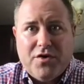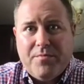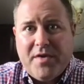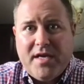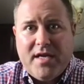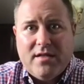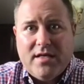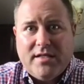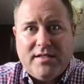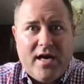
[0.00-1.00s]

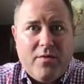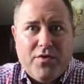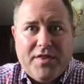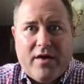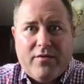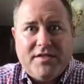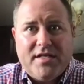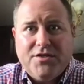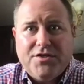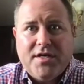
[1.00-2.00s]
immediately to help with that
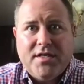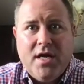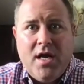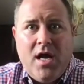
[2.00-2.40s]
retention.